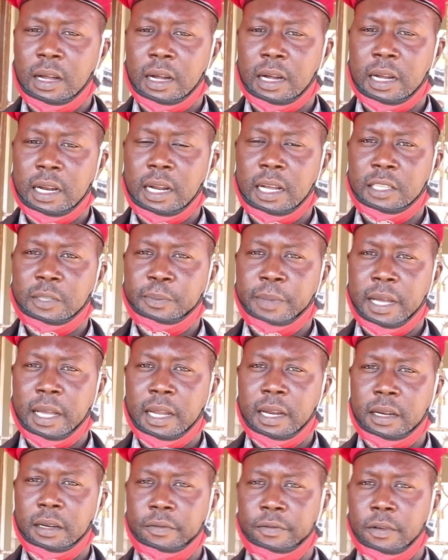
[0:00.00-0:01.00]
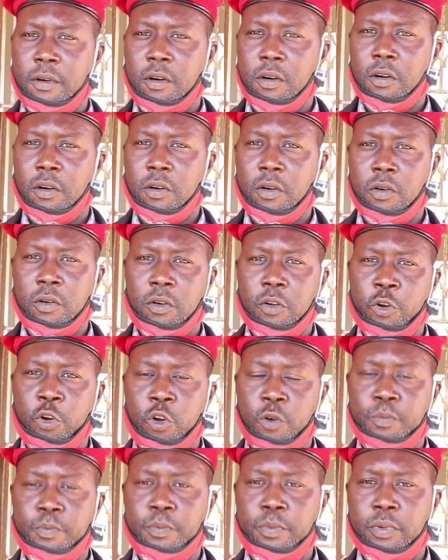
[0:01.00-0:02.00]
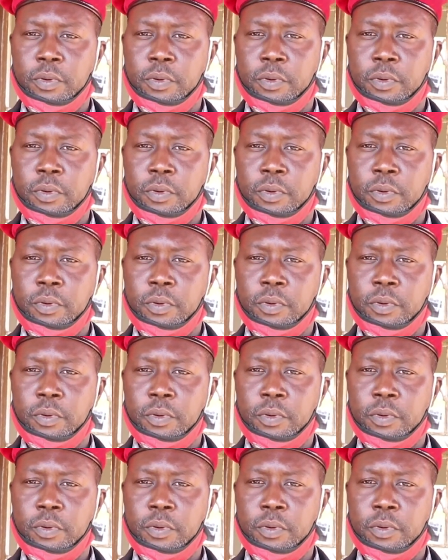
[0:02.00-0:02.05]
an aspirant for NUP,